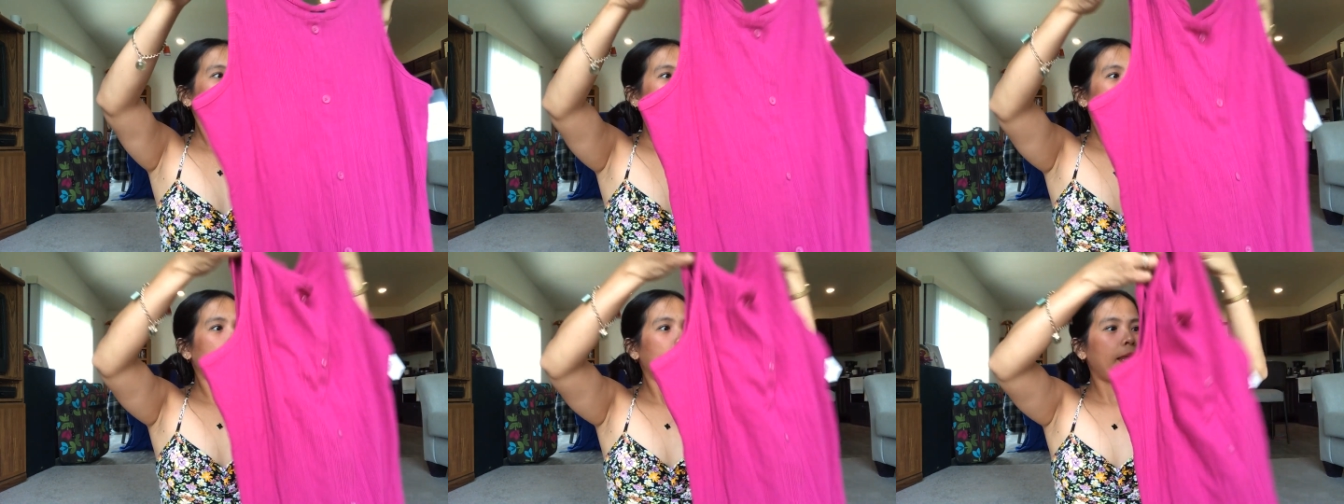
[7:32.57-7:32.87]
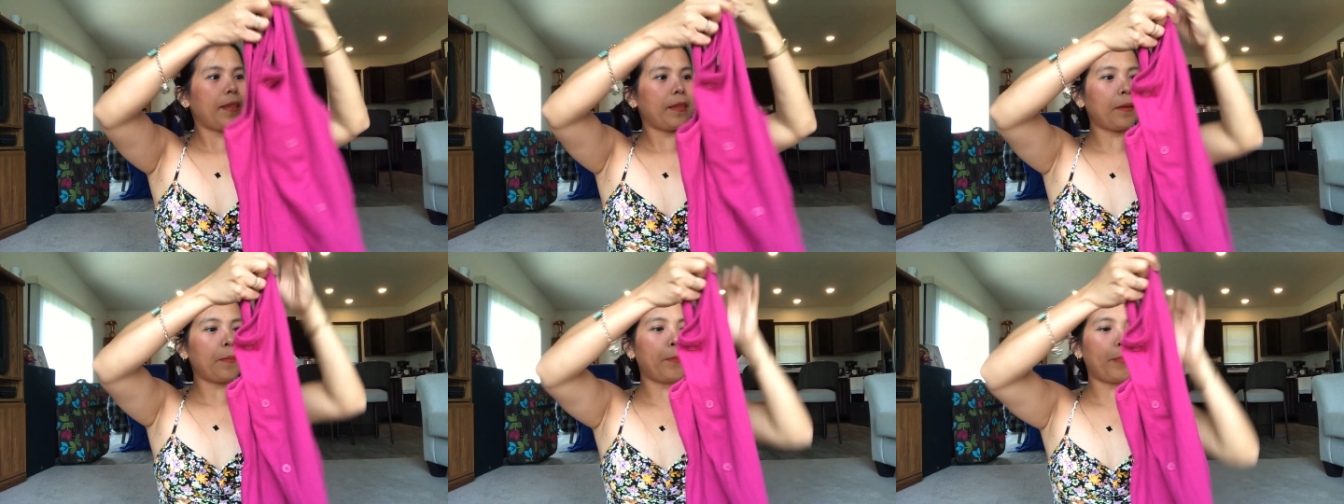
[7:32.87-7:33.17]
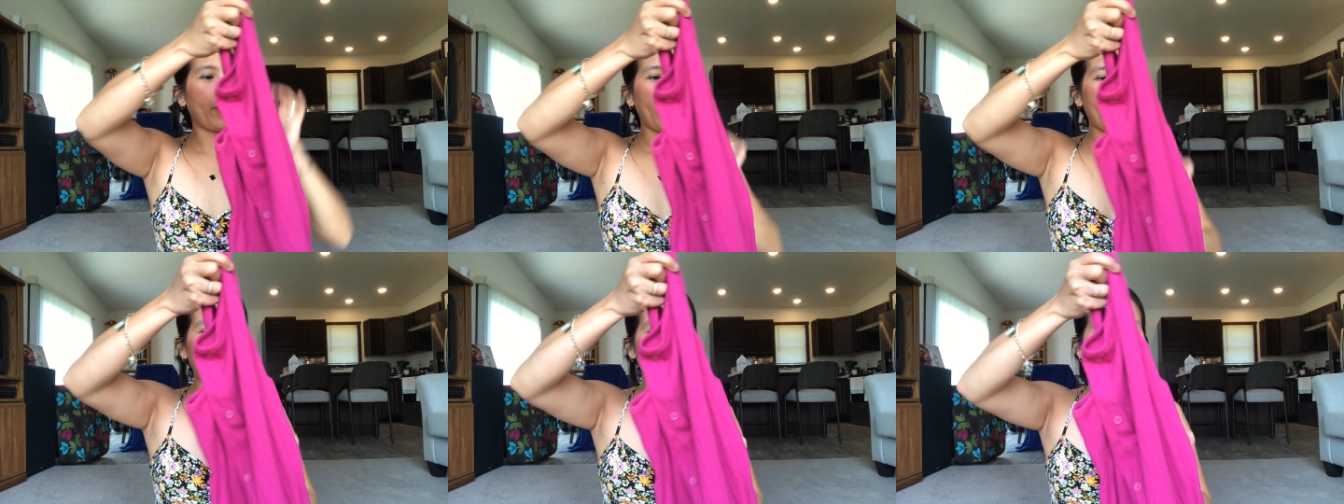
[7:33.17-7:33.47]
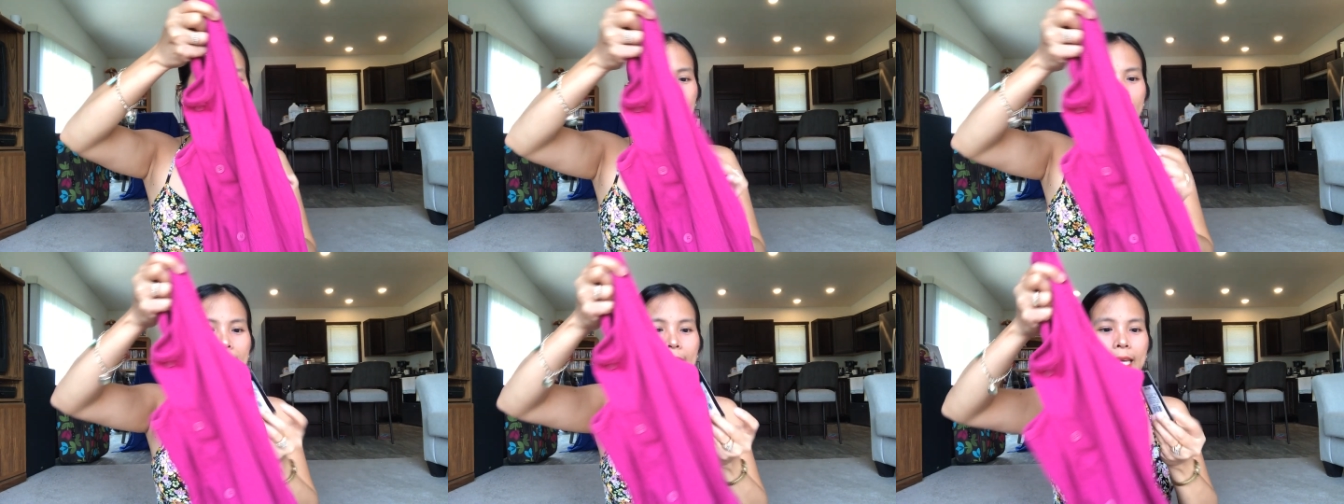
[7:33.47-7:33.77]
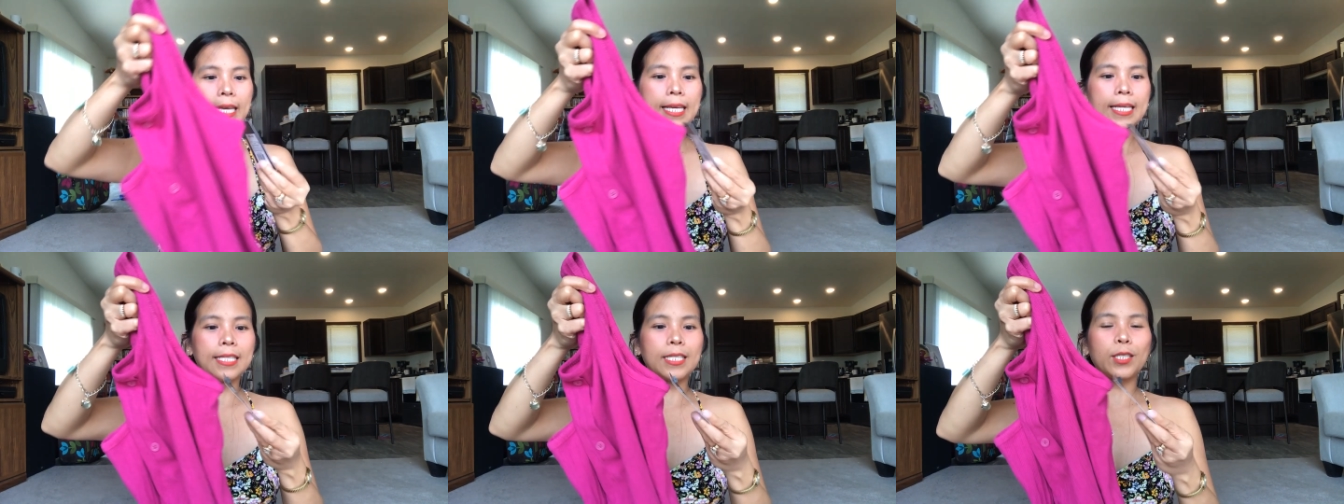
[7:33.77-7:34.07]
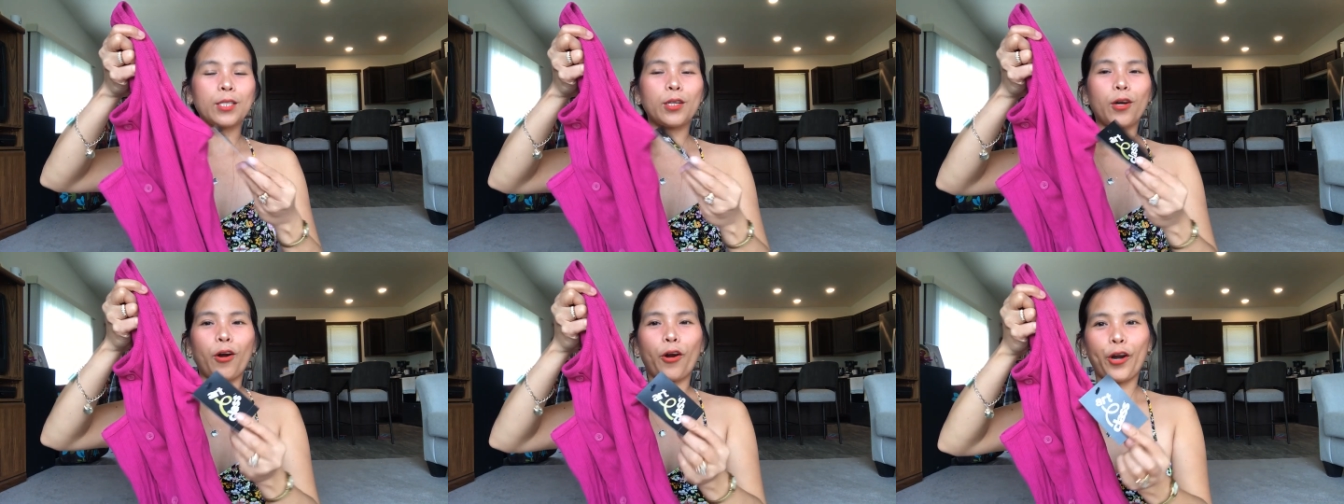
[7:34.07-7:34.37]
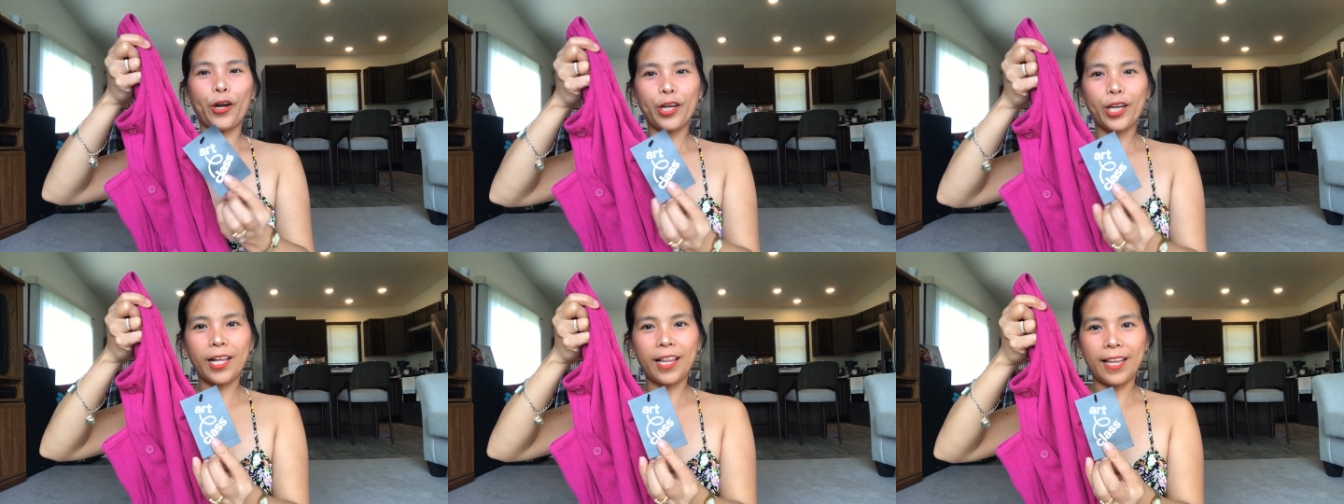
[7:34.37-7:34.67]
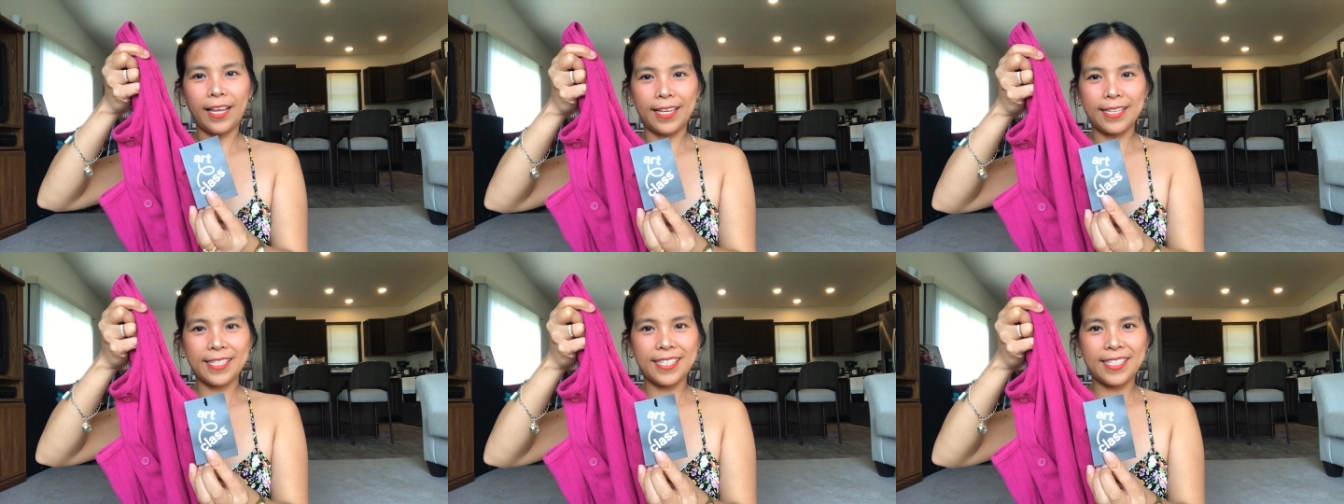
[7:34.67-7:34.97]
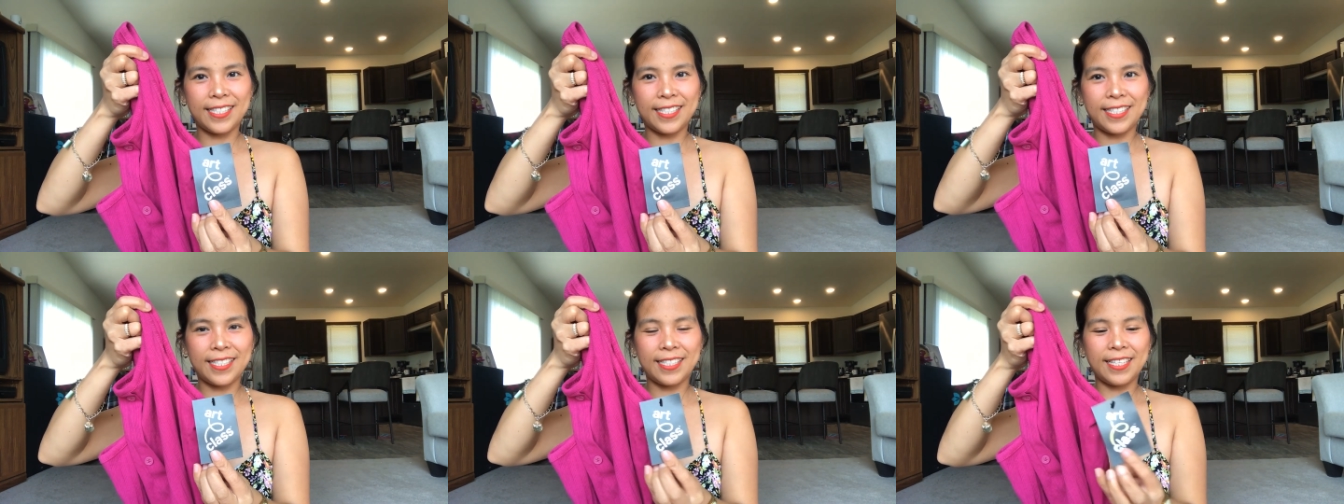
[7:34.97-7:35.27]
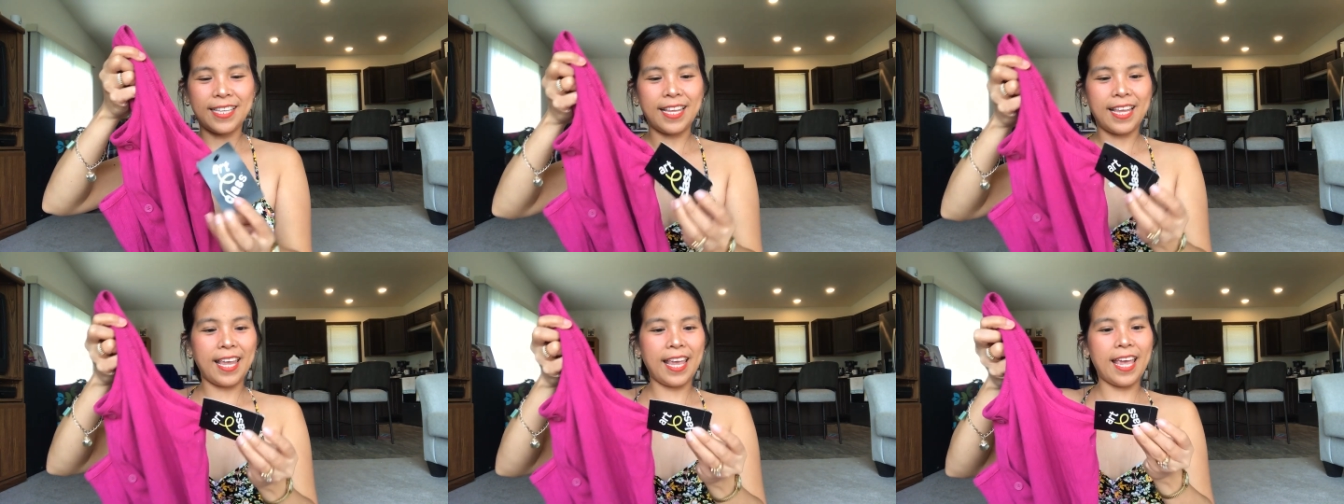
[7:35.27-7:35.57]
And the brand is Art Class.